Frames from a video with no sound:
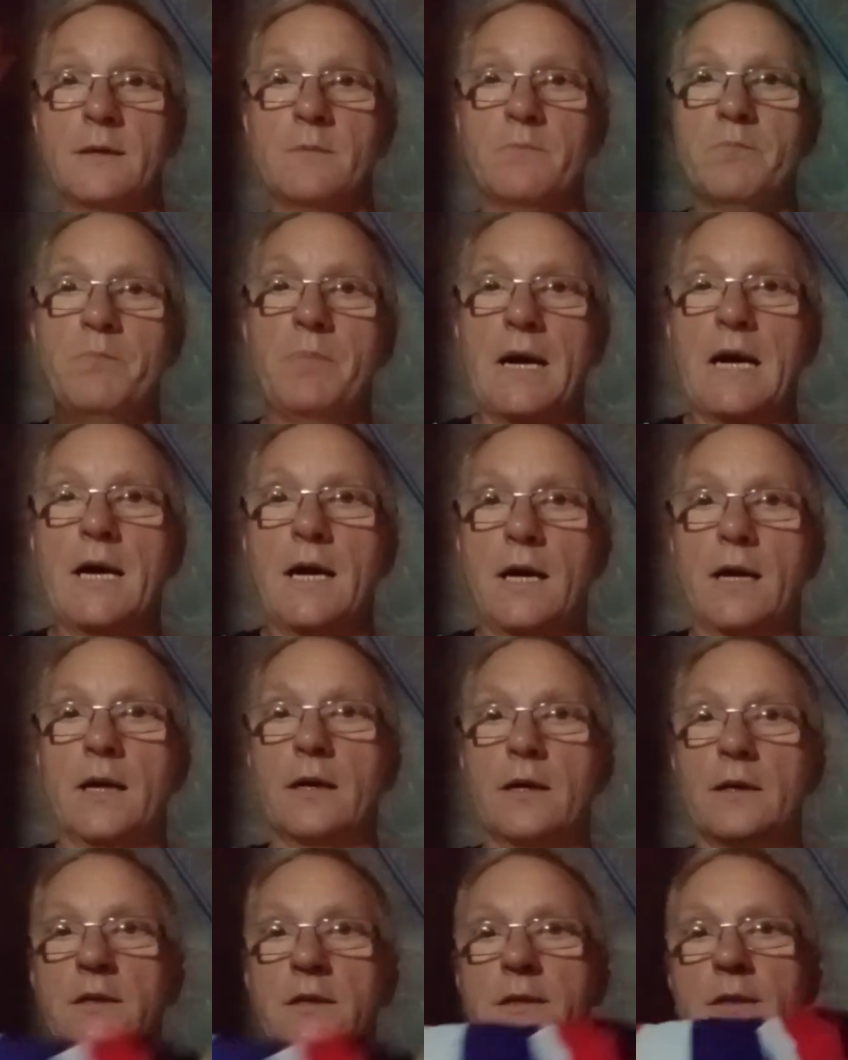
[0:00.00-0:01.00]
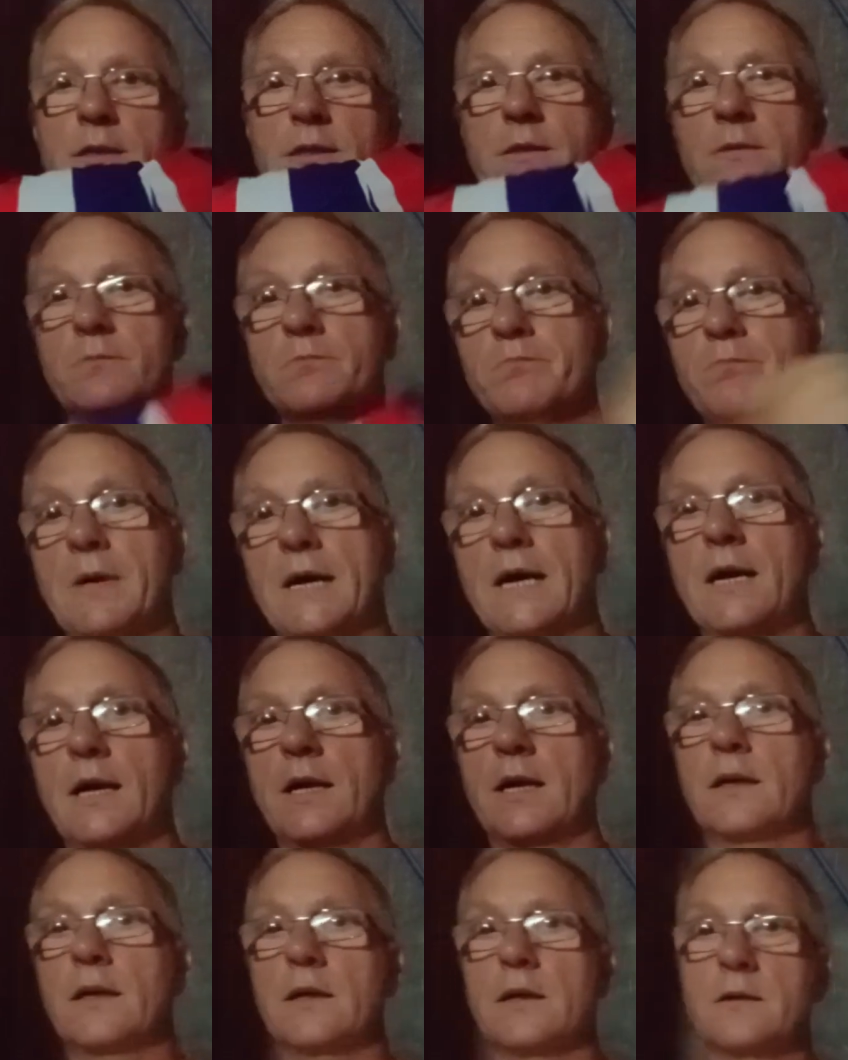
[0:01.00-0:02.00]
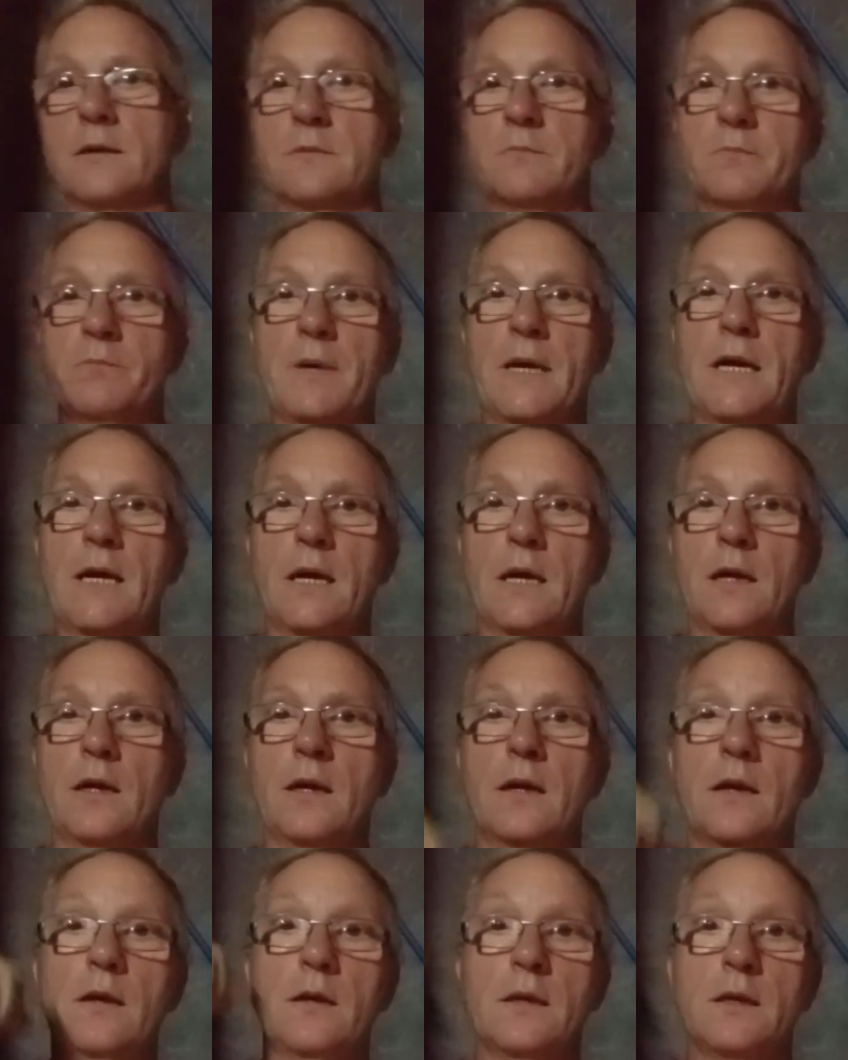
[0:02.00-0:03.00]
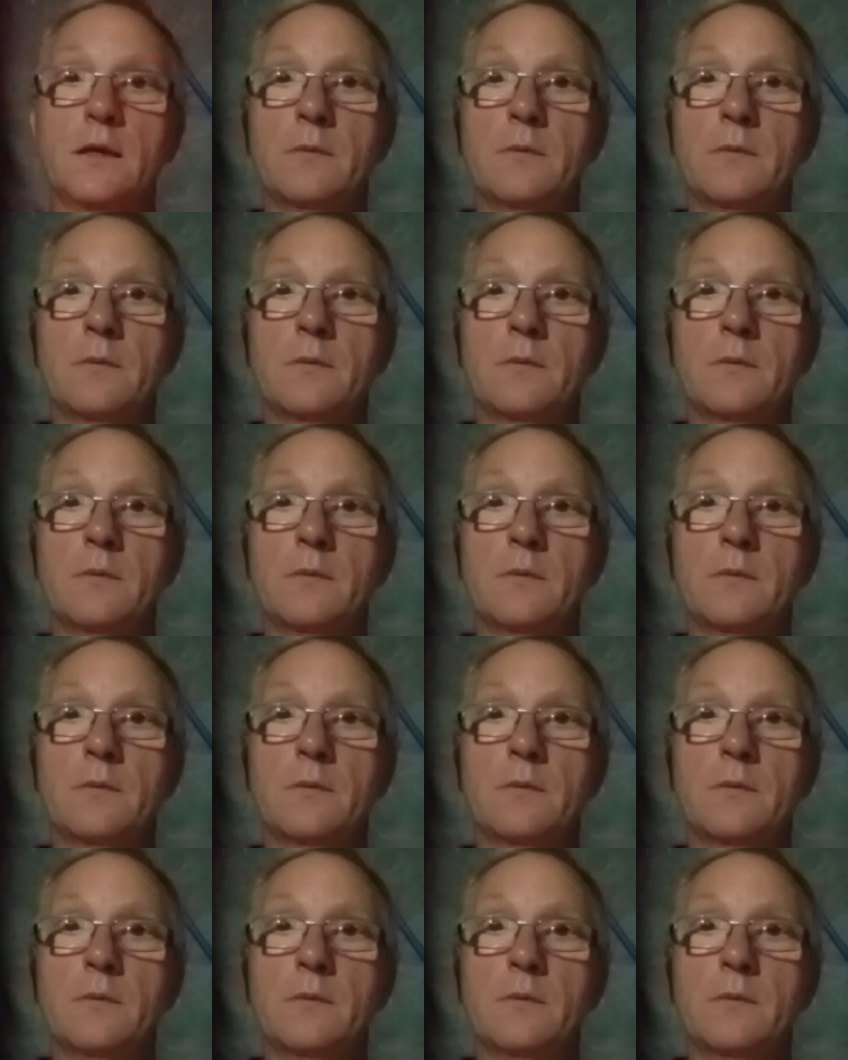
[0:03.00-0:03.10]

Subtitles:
bang, bang, bang,